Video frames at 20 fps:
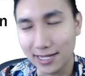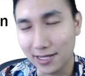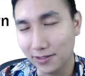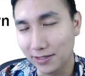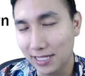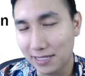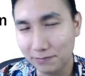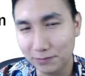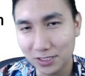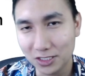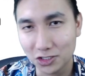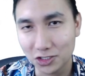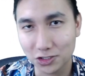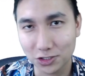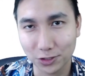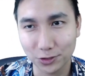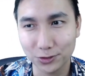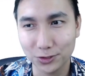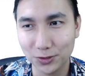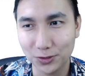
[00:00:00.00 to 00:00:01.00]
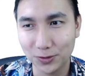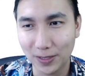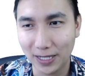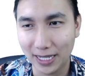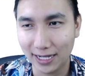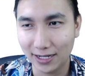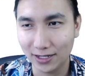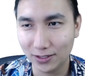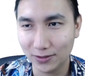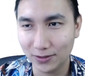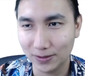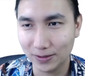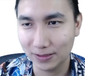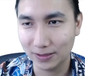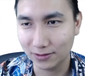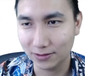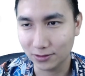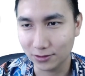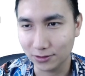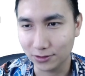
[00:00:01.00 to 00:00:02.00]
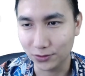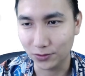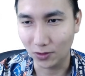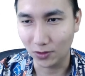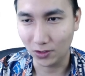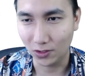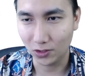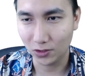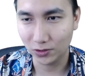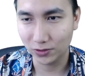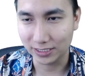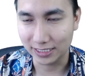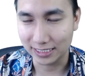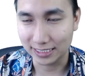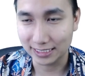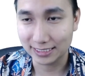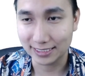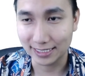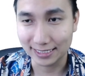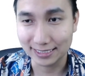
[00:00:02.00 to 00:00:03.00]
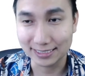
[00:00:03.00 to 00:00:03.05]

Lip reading: let me show you how to do all these things